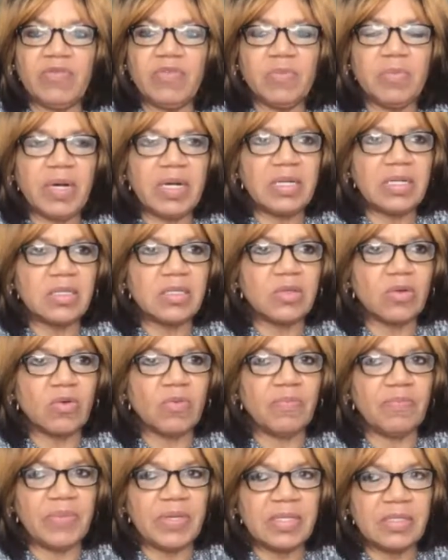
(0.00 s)
Everybody's
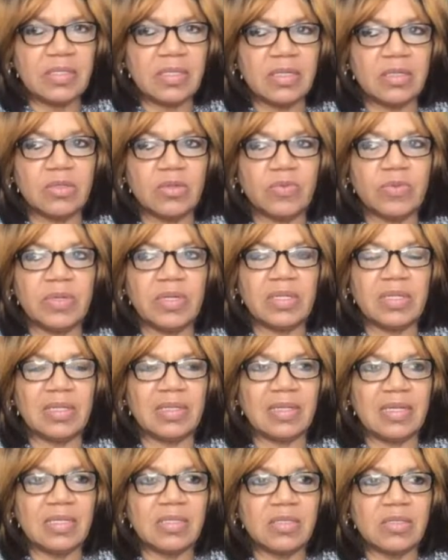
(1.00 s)
so busy doing
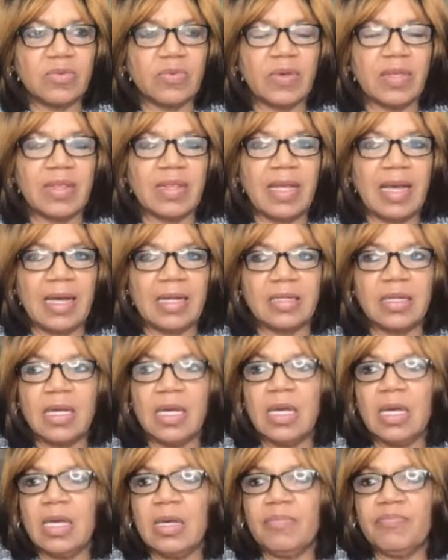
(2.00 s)
this, doing that.
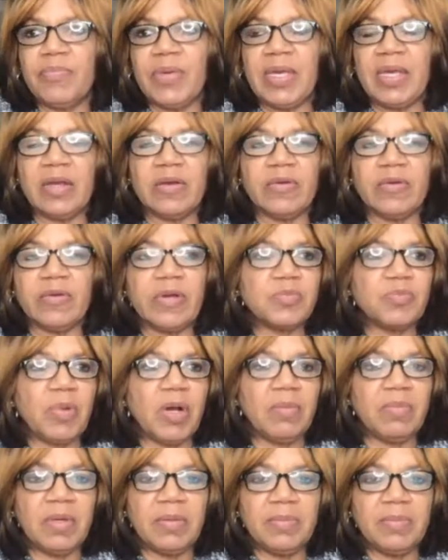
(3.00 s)
Parents
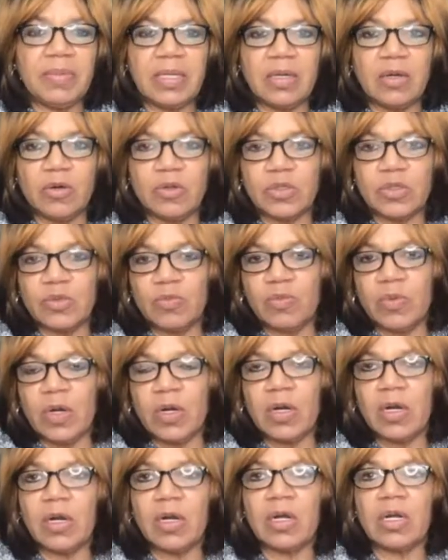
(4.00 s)
probably go to
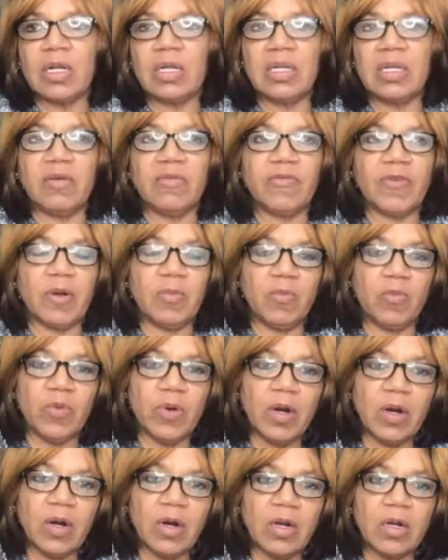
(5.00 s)
work, leave from
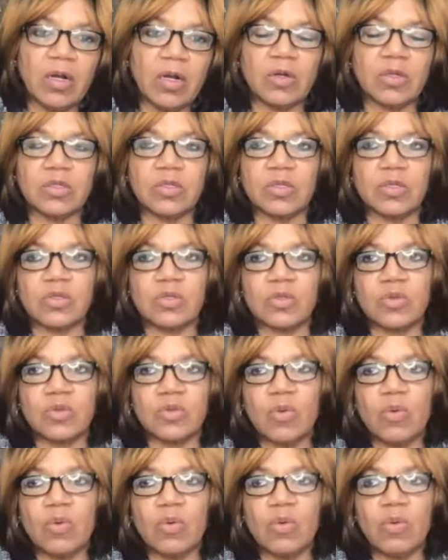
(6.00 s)
work, go to
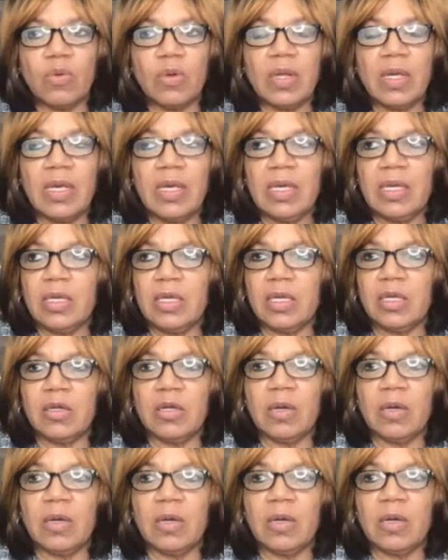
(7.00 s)
school.
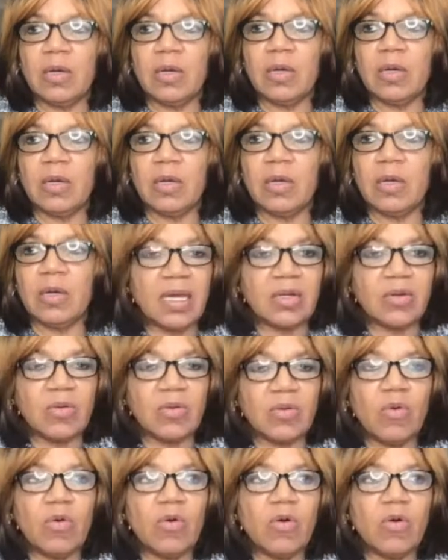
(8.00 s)
By the time they get
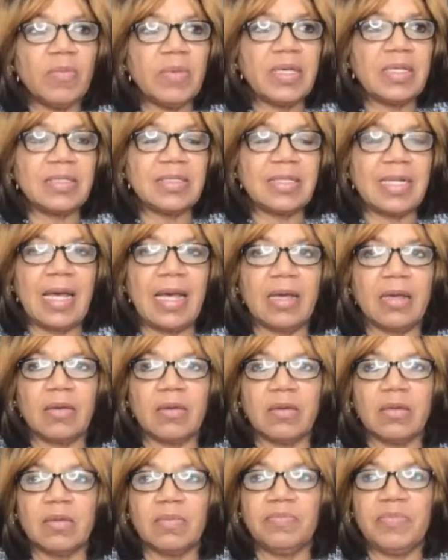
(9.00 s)
home, it's like
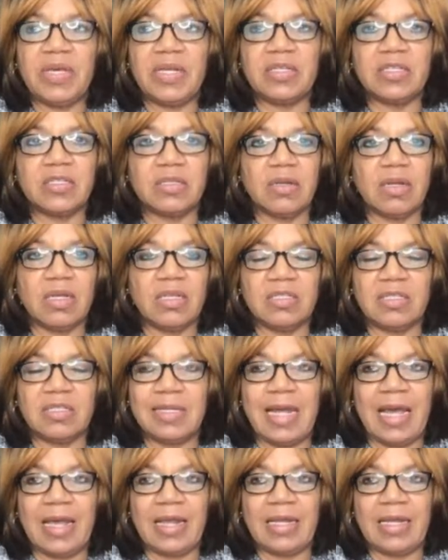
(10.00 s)
it's
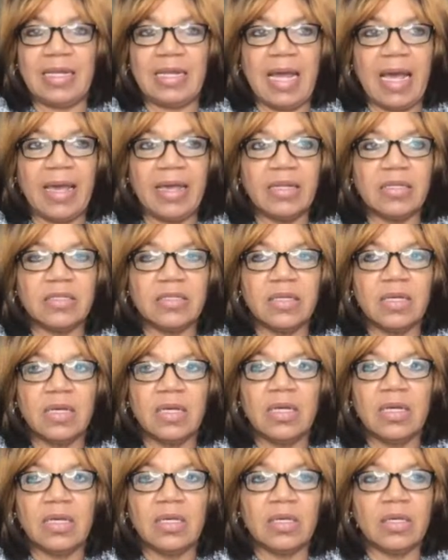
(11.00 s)
like night,
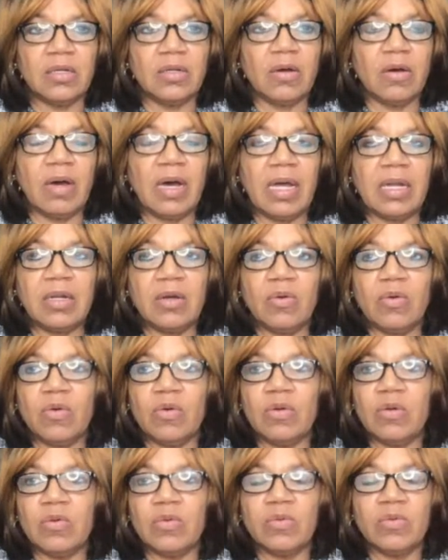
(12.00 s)
and the
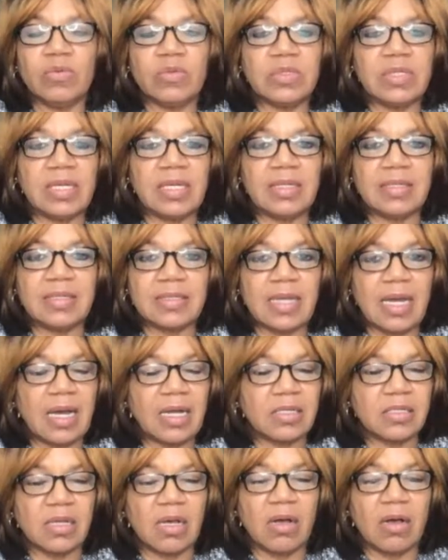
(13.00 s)
whole routine
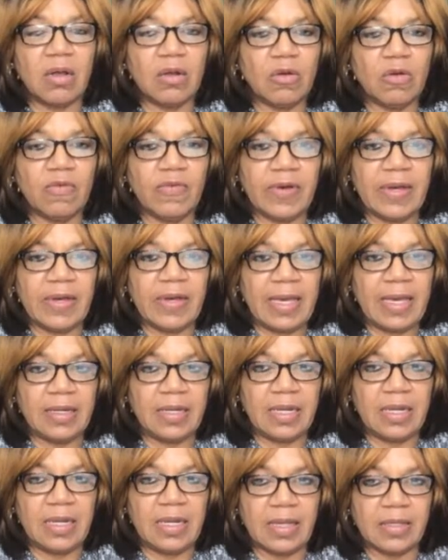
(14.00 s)
starts all over again
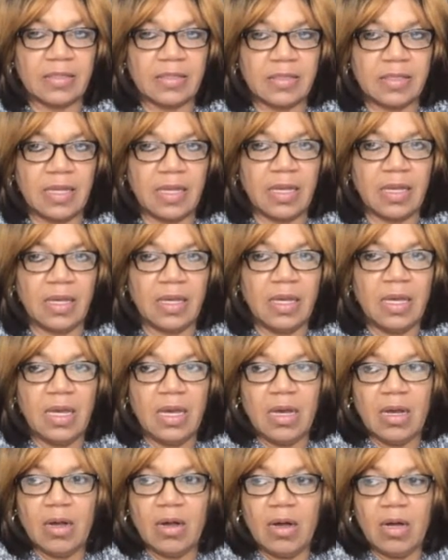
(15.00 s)
the next day.
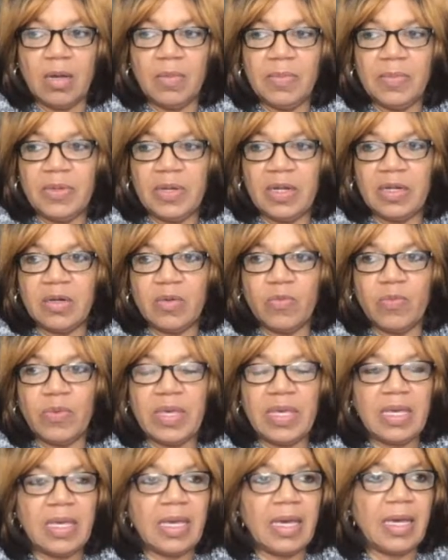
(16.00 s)
Come on the
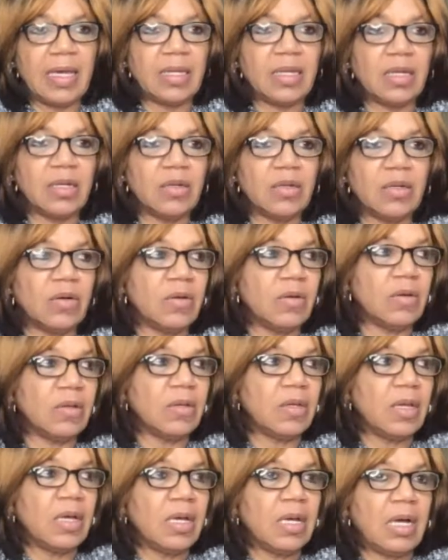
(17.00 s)
weekend,
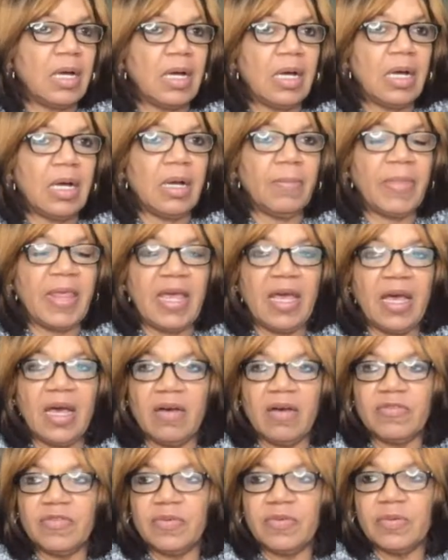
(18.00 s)
they
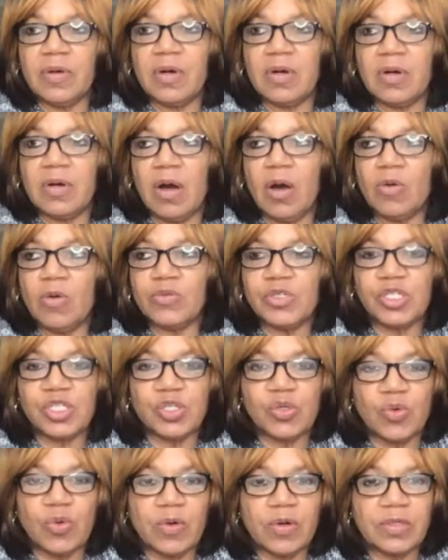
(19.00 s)
have house
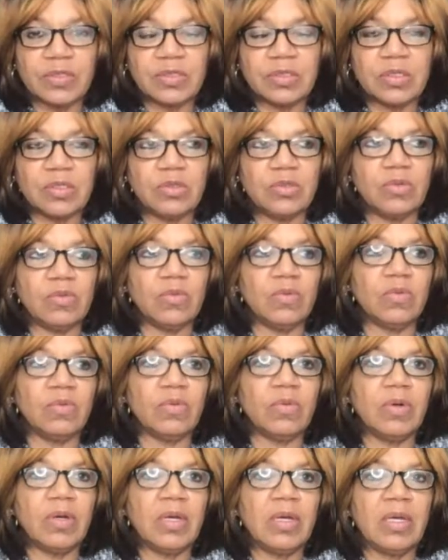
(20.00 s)
chores to
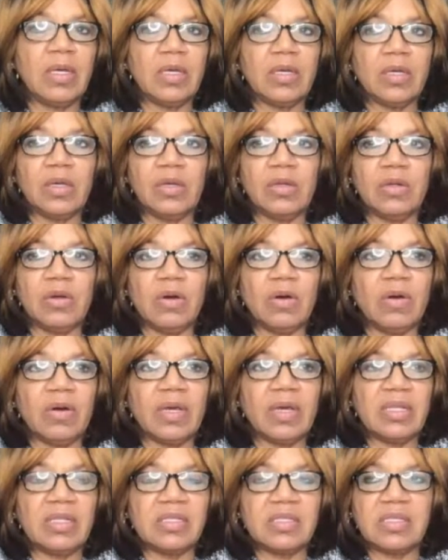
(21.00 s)
do.
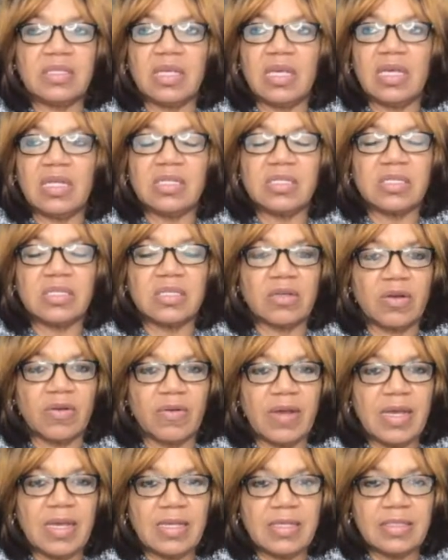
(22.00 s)
It's
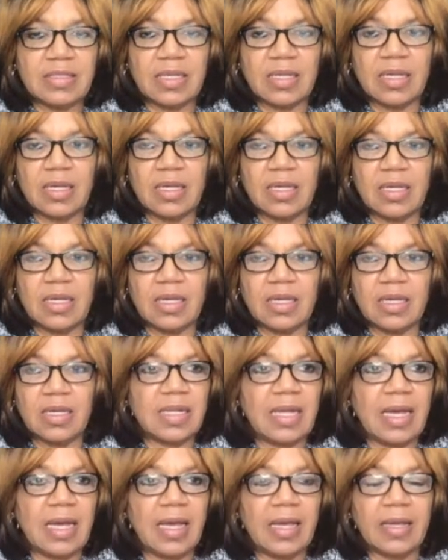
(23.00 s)
crazy. It's
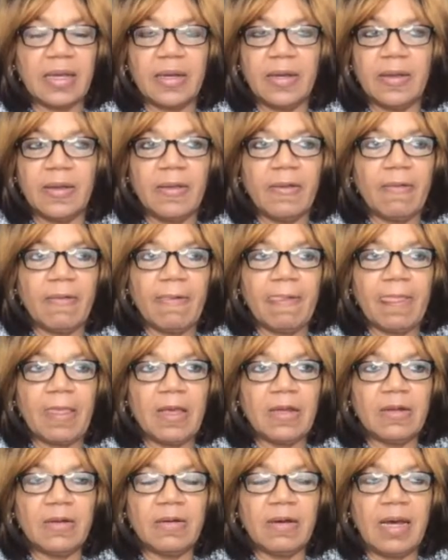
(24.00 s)
like,
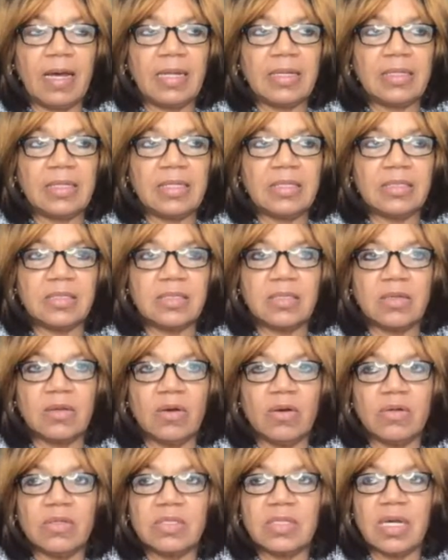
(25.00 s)
and this
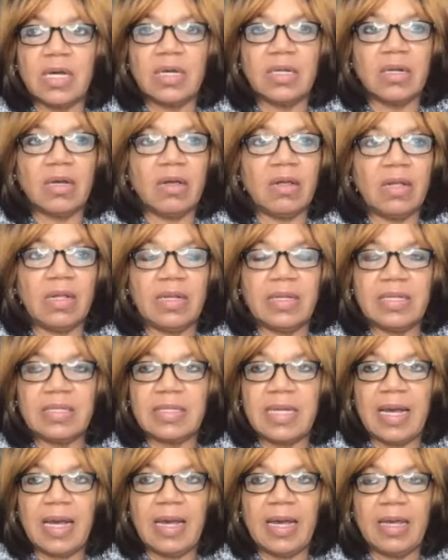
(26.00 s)
goes on all the
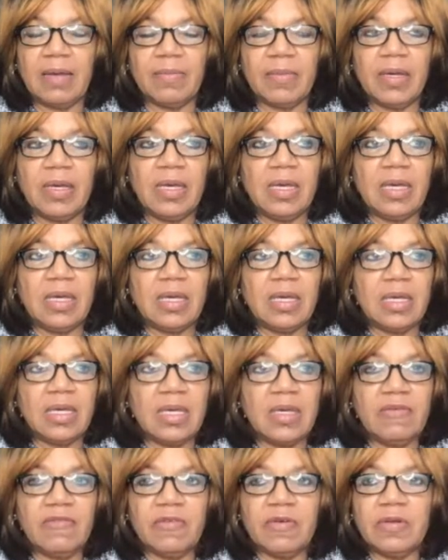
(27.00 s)
time.
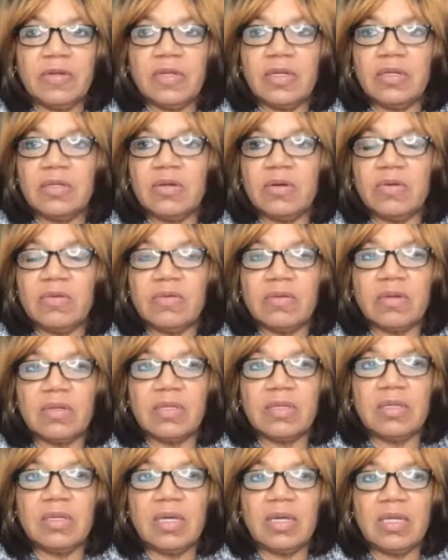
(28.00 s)
Even you don't,
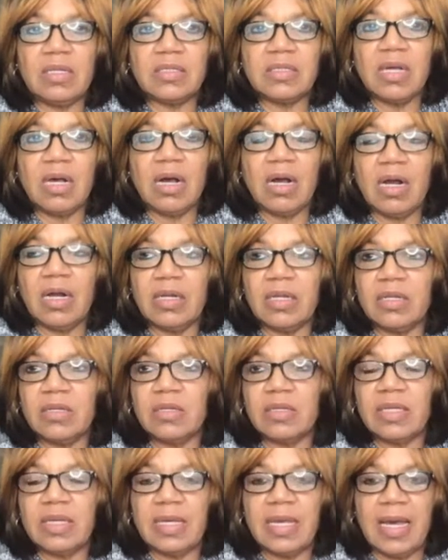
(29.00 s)
it's hard.
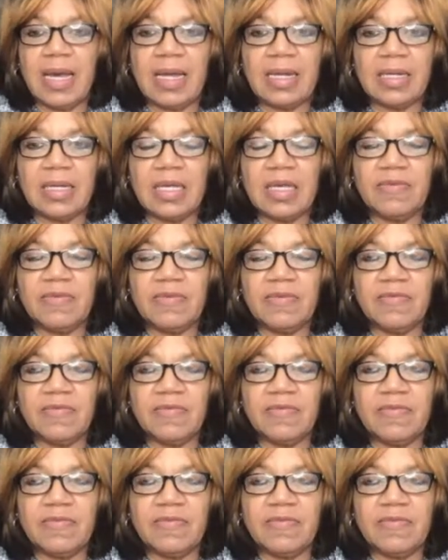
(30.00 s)
You can't even
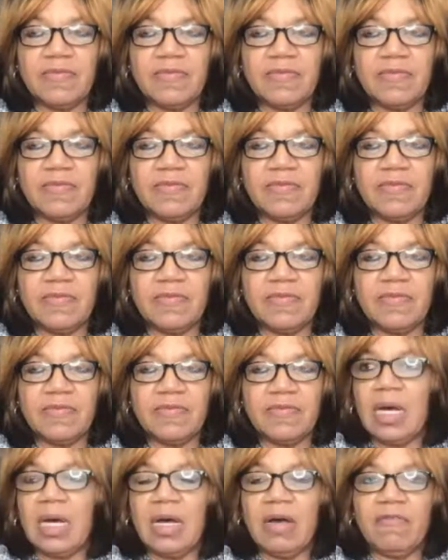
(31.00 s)
sit down
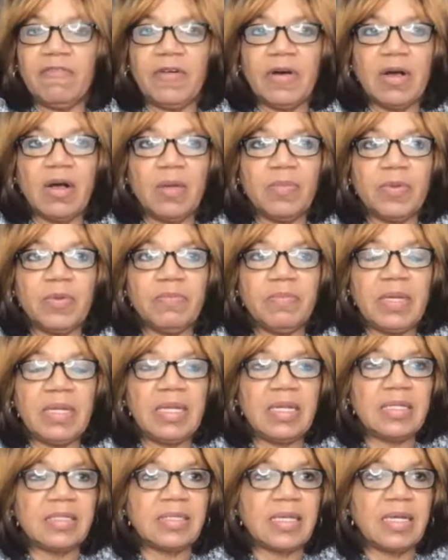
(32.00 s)
for a couple of
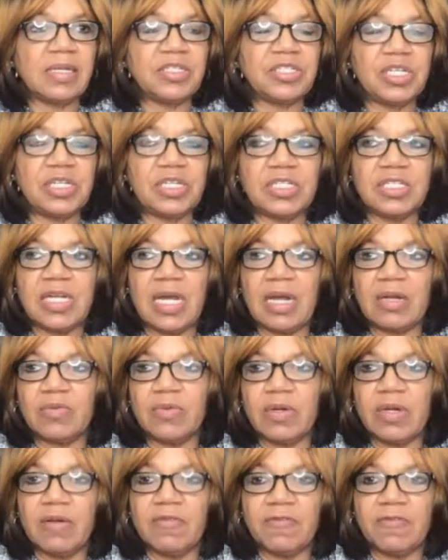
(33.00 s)
minutes and chit chat
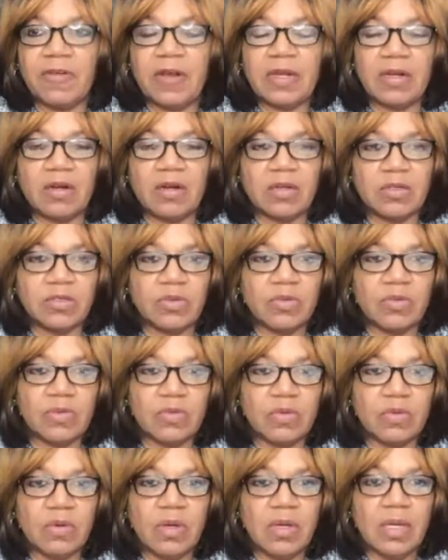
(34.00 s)
with a friend or
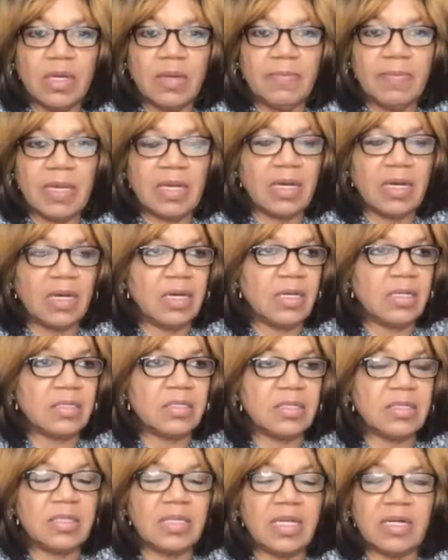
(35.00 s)
two,
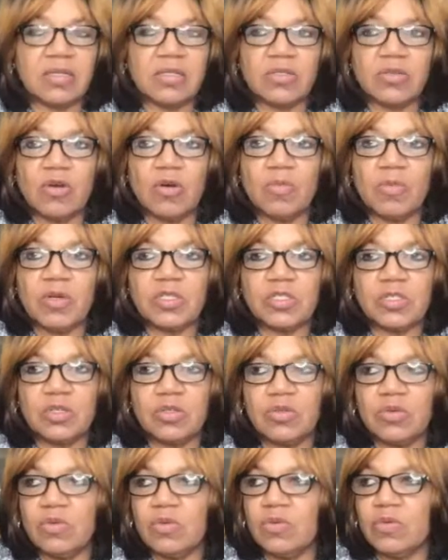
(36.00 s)
because there's so much to
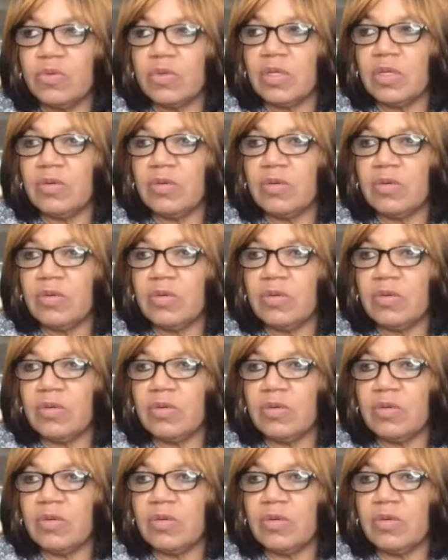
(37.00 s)
do.